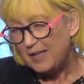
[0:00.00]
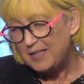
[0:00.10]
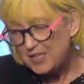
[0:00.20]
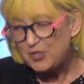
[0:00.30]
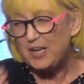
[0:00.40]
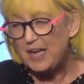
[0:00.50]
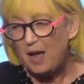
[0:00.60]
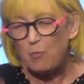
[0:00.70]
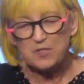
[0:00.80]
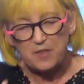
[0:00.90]
initially I
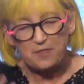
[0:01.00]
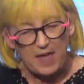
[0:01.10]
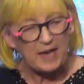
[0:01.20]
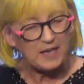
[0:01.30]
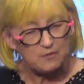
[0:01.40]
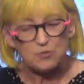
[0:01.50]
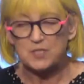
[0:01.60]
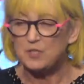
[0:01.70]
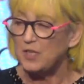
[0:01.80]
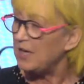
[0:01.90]
wasn't that
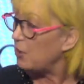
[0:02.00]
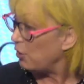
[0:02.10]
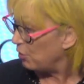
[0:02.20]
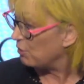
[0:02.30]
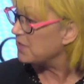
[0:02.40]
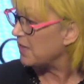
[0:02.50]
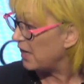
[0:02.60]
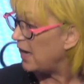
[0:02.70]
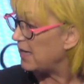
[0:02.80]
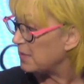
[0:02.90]
interested in her as
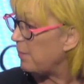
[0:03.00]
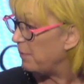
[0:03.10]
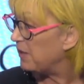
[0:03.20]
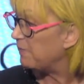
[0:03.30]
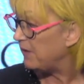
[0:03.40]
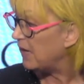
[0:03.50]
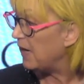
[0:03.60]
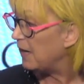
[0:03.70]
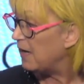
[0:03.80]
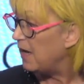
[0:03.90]
a, as a public figure.